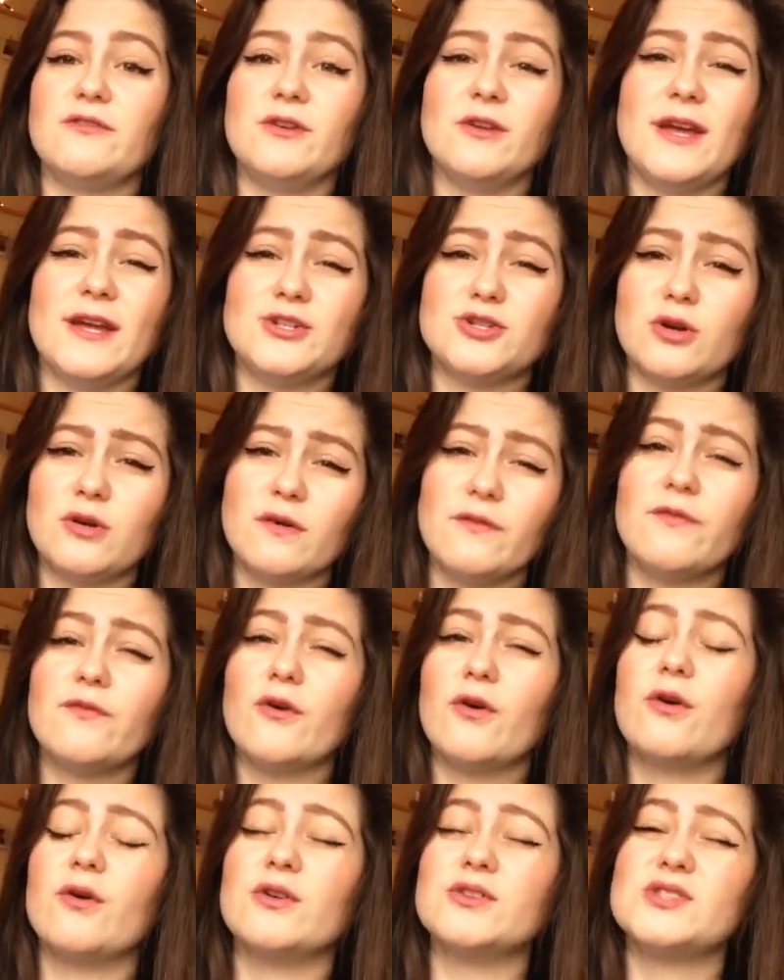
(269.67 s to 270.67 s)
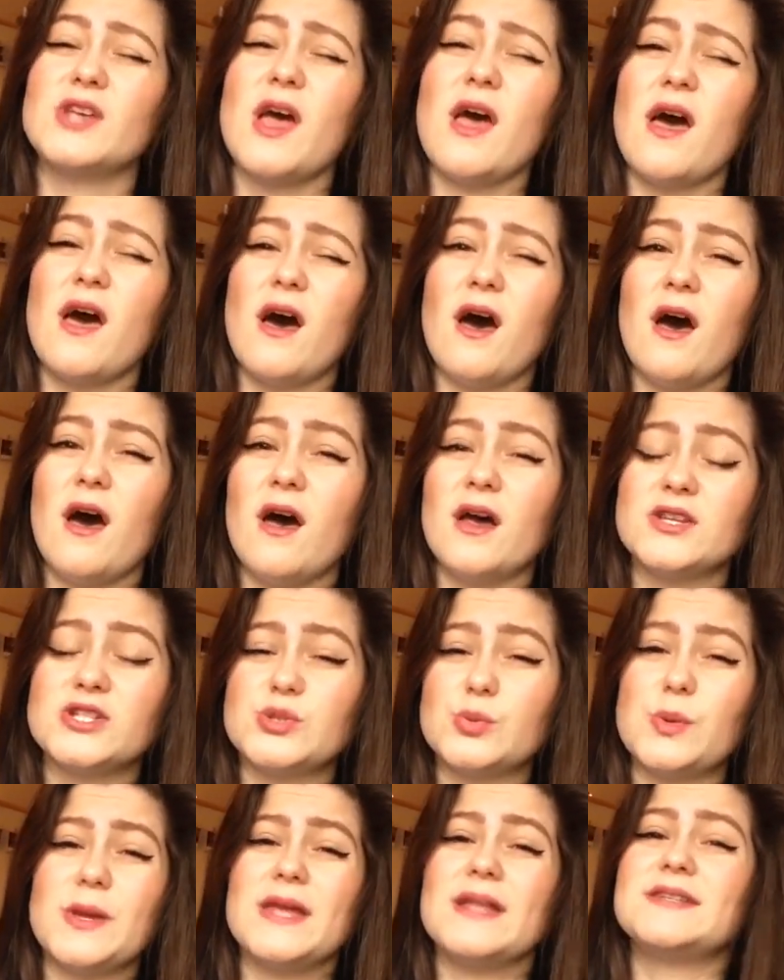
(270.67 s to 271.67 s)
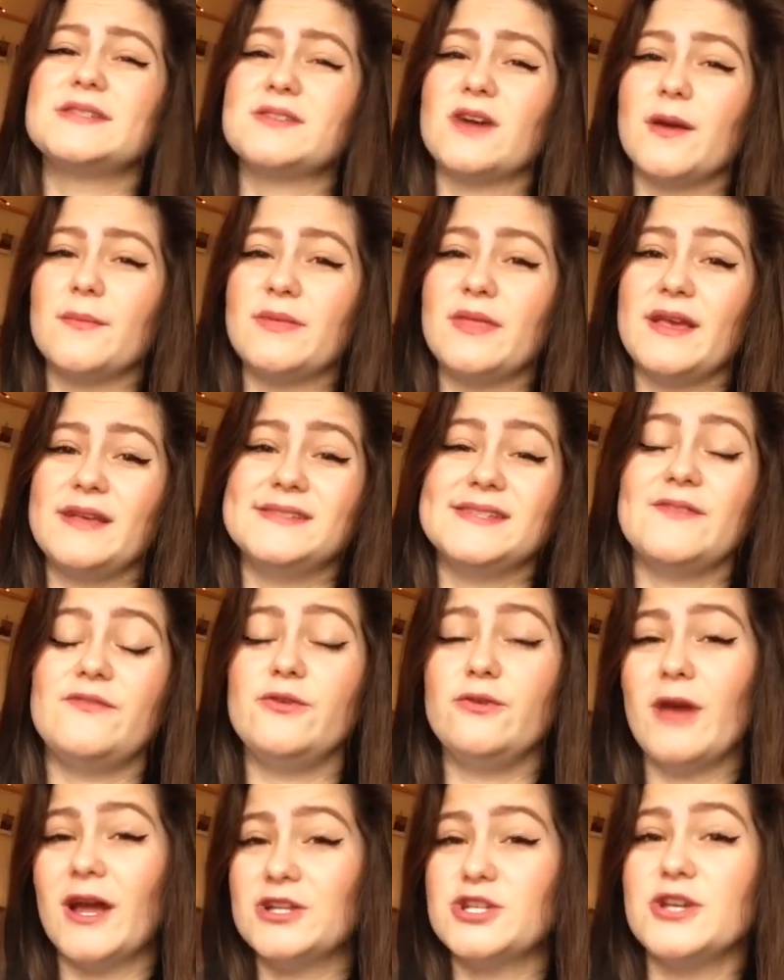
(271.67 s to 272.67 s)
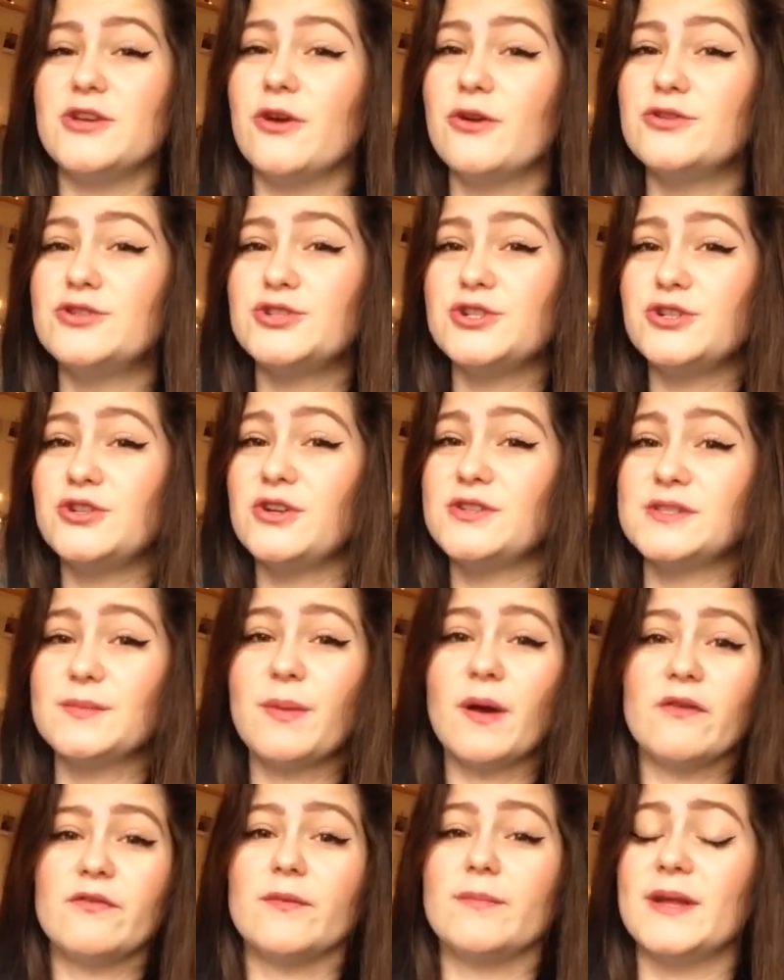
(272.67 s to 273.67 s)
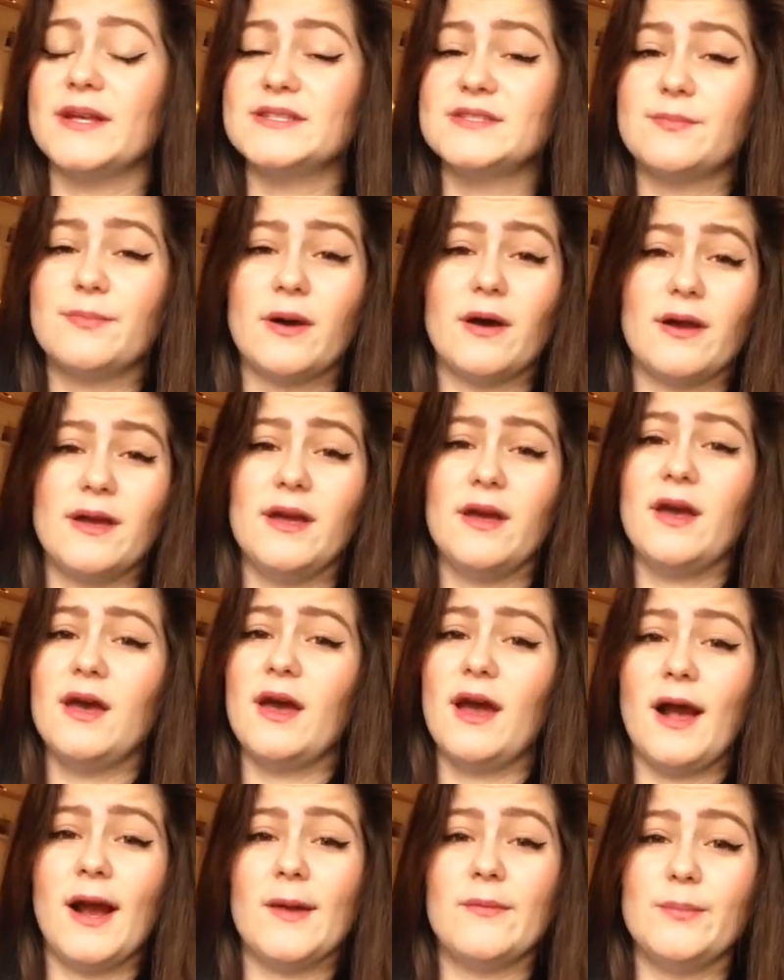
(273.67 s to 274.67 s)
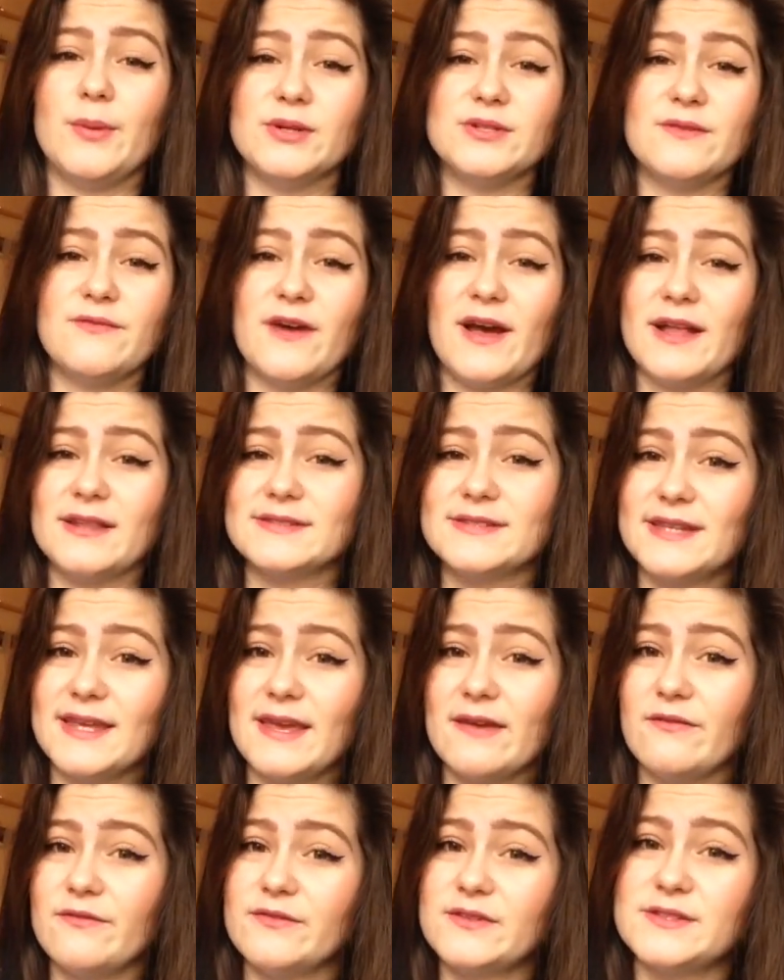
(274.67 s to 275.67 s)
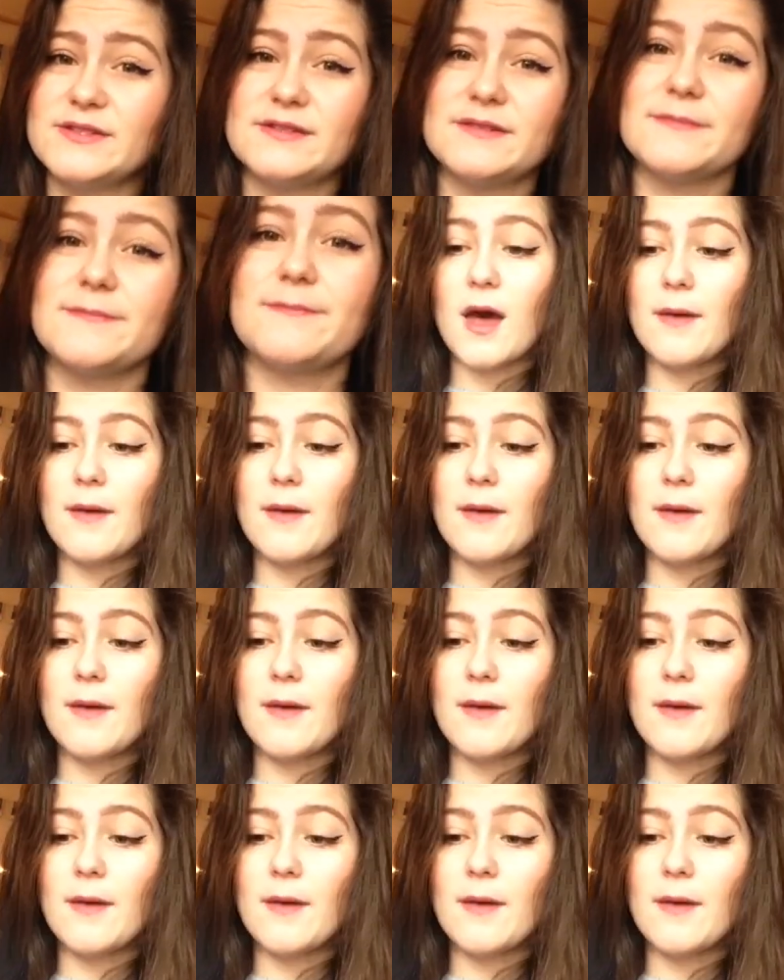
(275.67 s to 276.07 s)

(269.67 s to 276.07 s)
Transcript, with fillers: You can get chocolate frogs uh, sweet type things. If you actually go to studios, perfect place to buy Harry Potter fans gifts.